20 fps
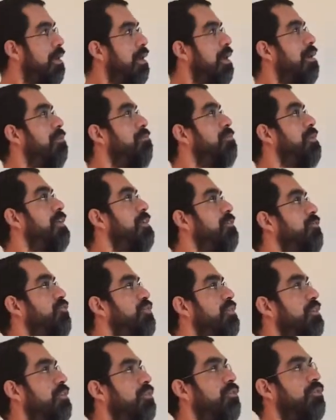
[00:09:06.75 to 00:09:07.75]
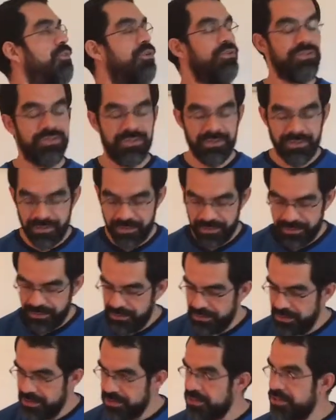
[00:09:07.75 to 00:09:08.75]
And begin to include also
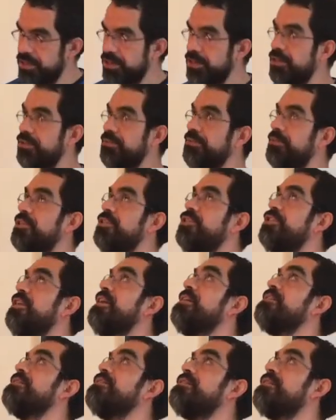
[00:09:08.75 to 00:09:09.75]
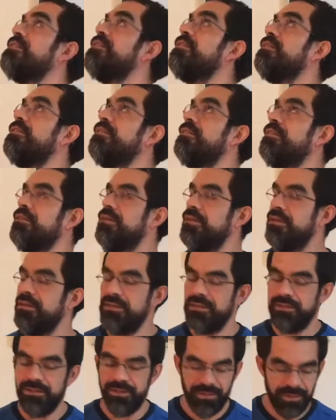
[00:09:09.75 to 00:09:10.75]
the sternum, the chest.
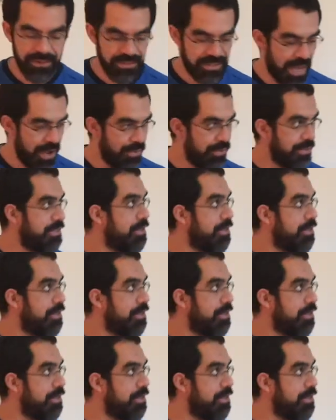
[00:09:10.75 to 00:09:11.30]
Notice how it